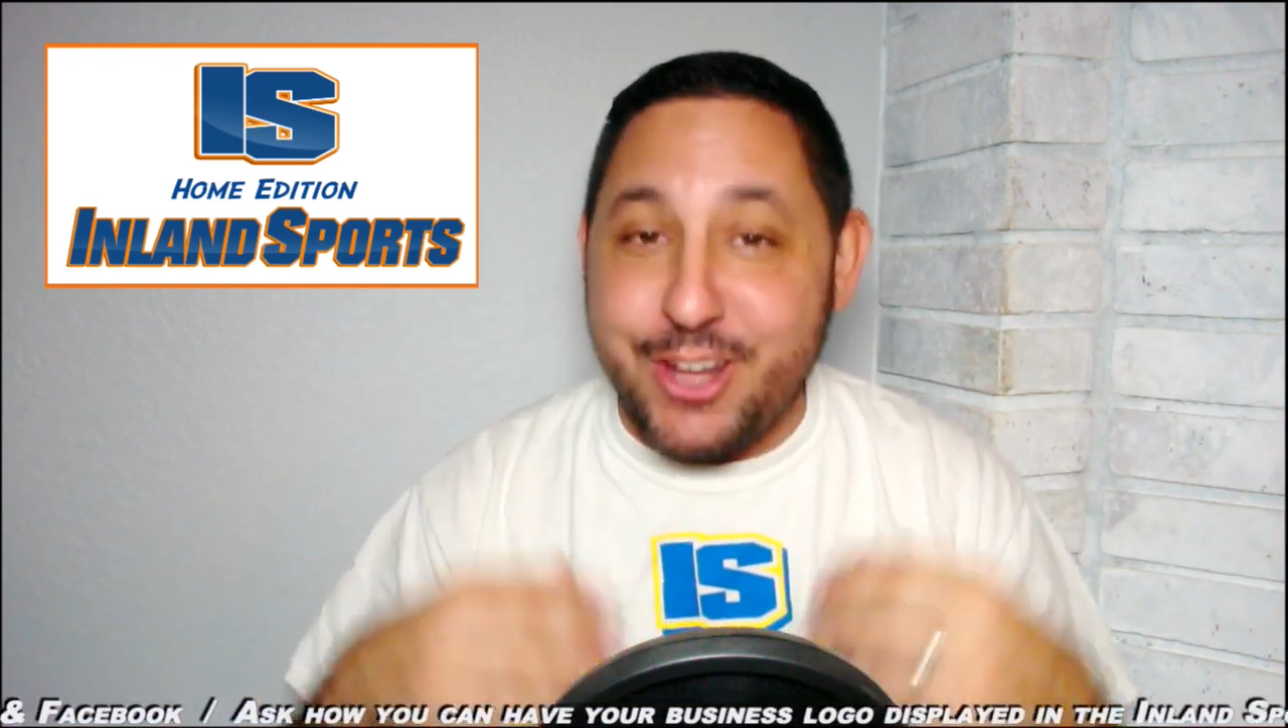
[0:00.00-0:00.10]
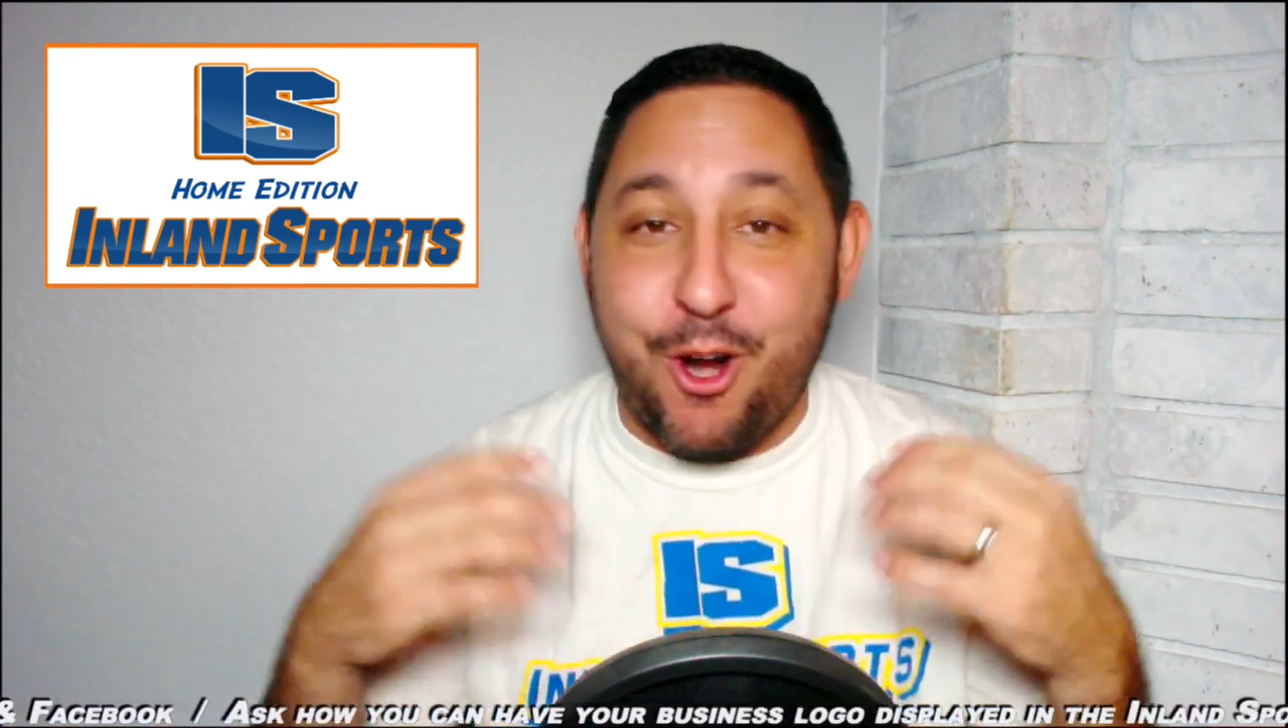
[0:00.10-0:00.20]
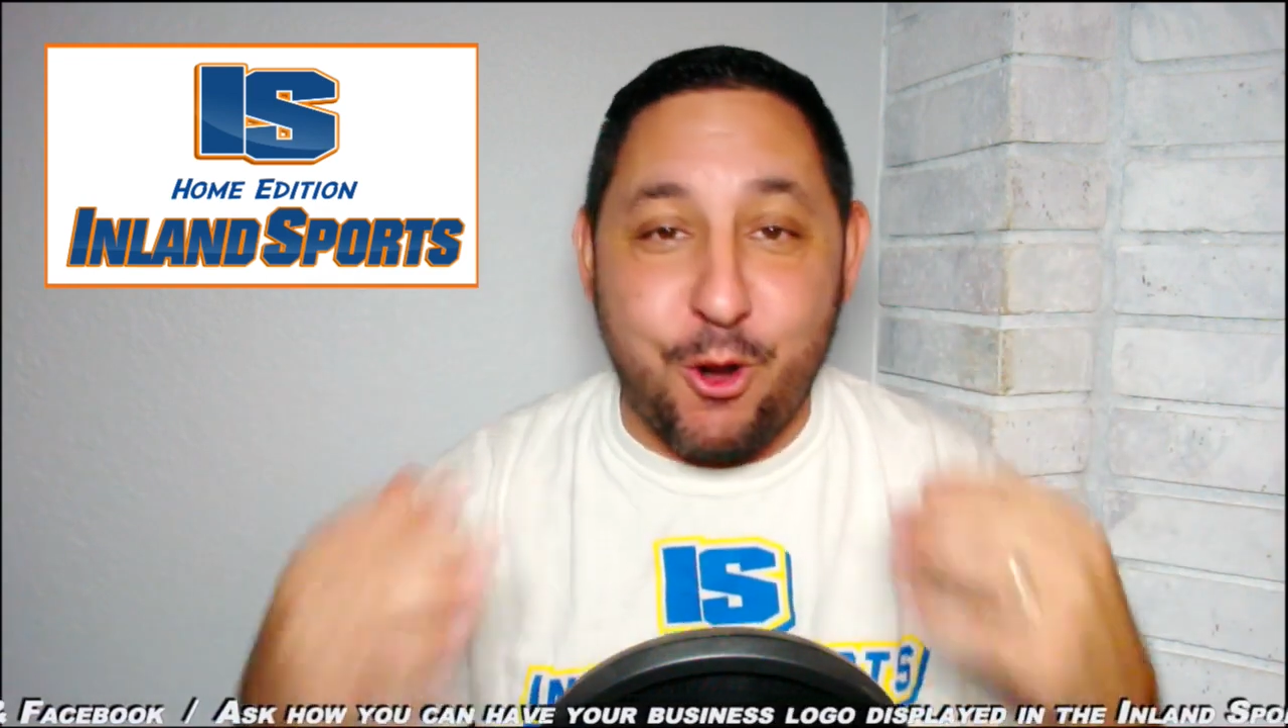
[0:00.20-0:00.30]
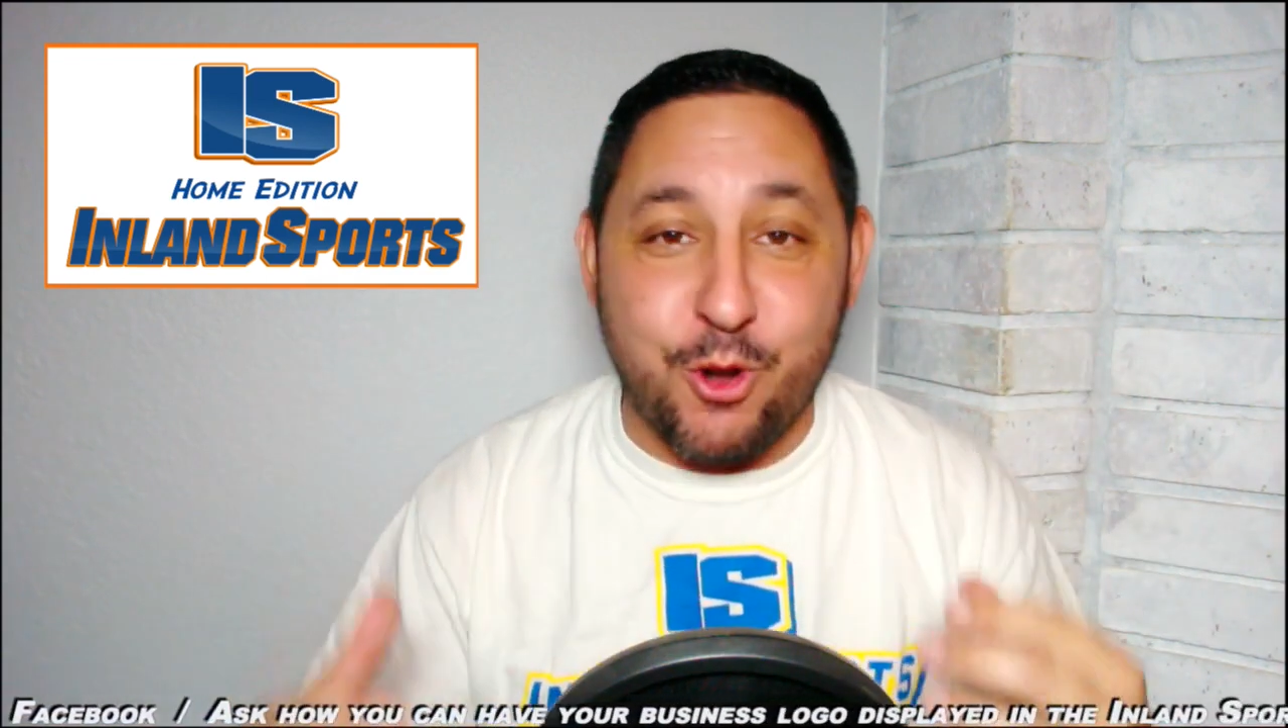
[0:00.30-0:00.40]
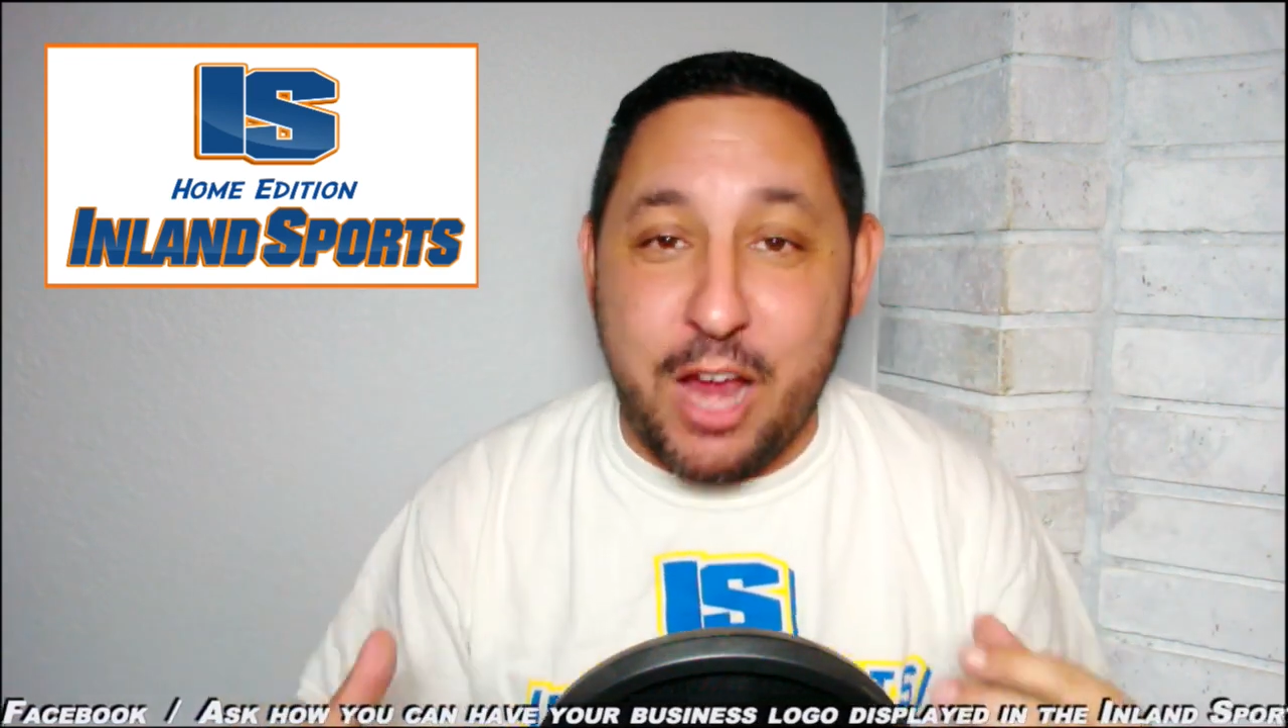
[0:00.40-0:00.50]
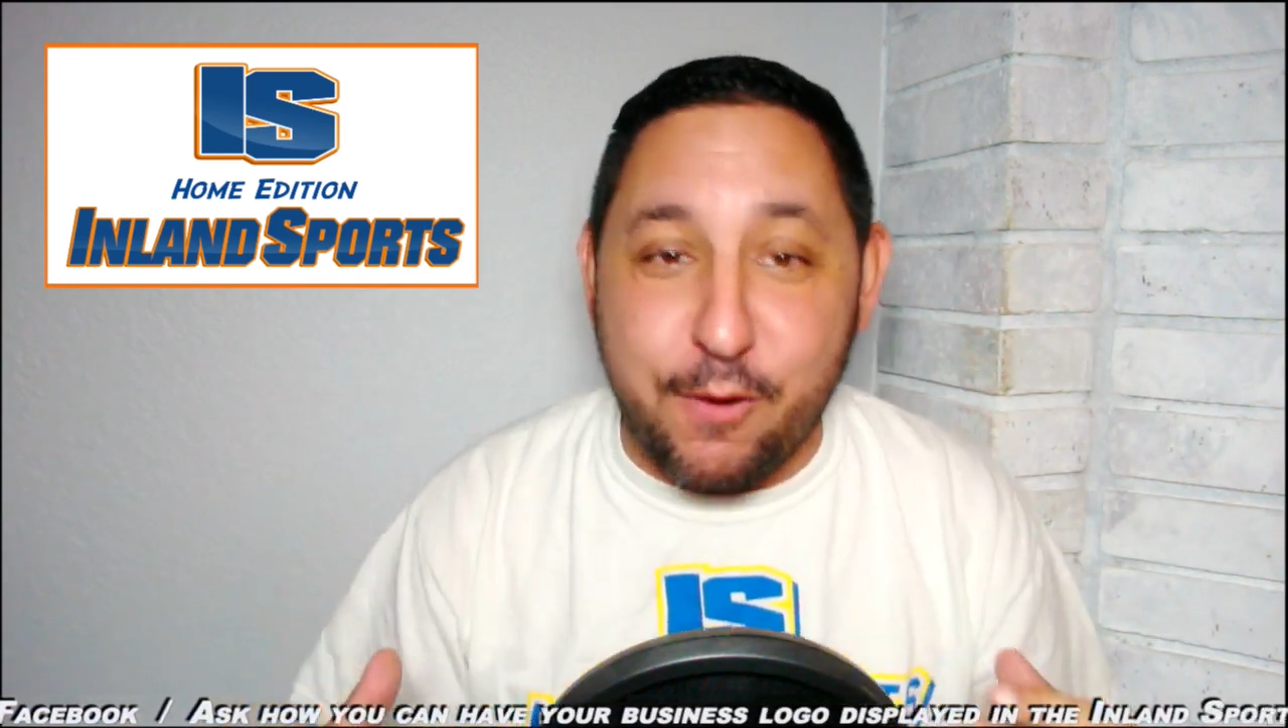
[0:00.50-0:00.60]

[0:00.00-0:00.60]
and harder